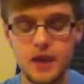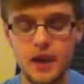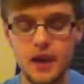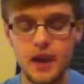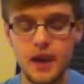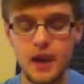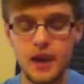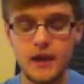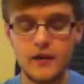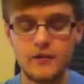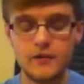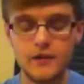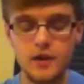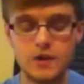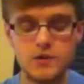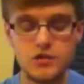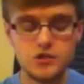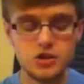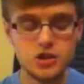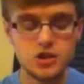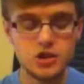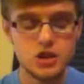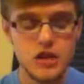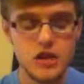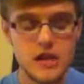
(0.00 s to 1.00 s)
I have
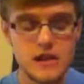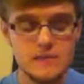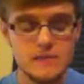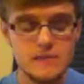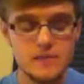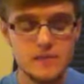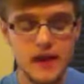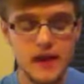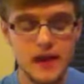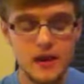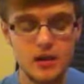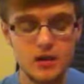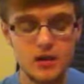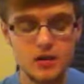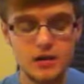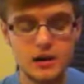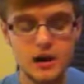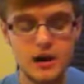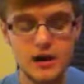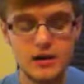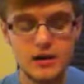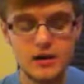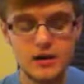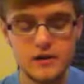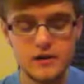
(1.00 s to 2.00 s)
other sheep that are
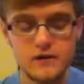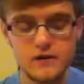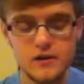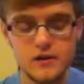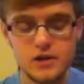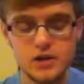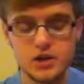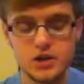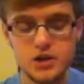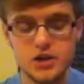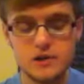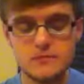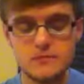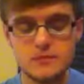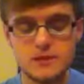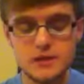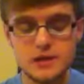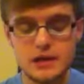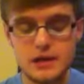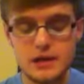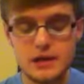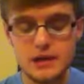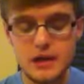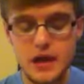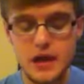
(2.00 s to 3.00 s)
not of the sheep
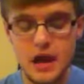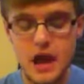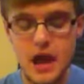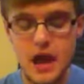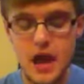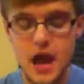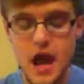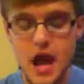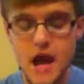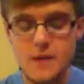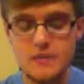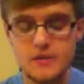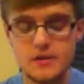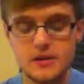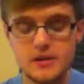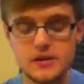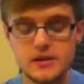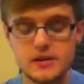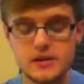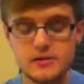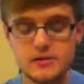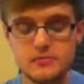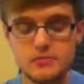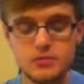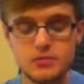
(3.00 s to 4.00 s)
pen. I
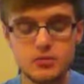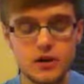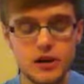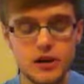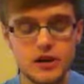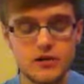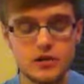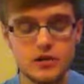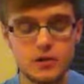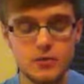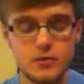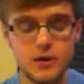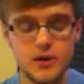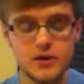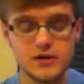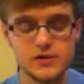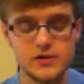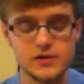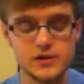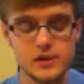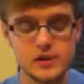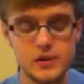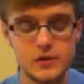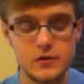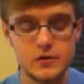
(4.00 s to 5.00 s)
must bring them
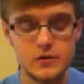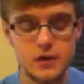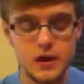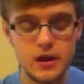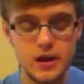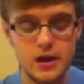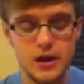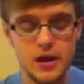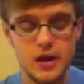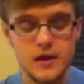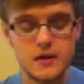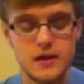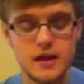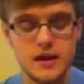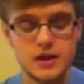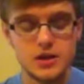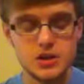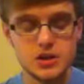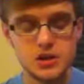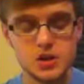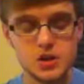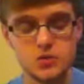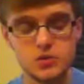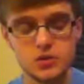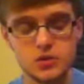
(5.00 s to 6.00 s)
also, they
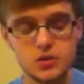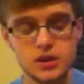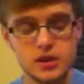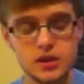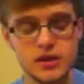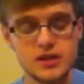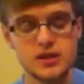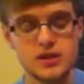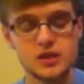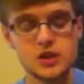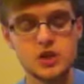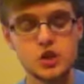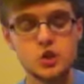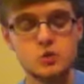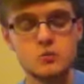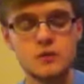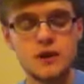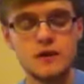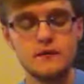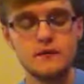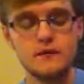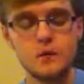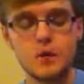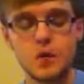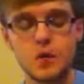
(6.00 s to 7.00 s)
too will listen to
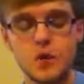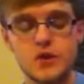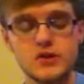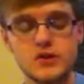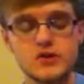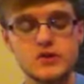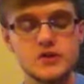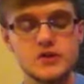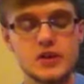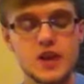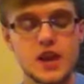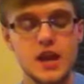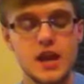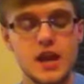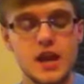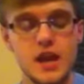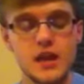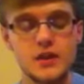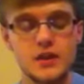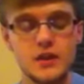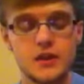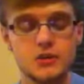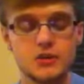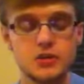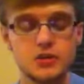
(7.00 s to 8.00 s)
my voice,
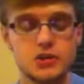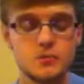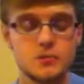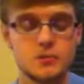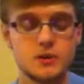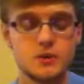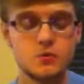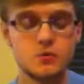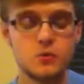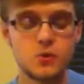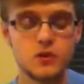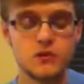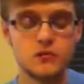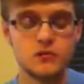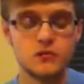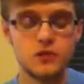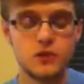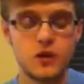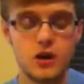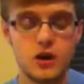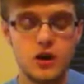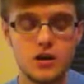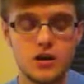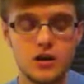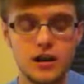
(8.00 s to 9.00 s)
and there shall be one
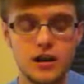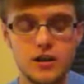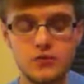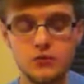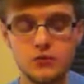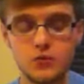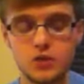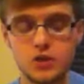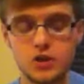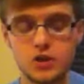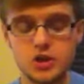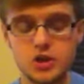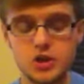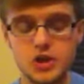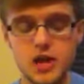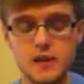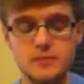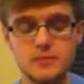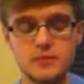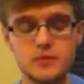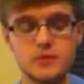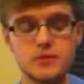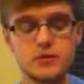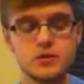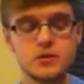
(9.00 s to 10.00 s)
flock and one
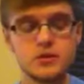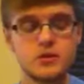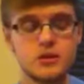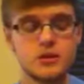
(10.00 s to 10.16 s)
shepherd.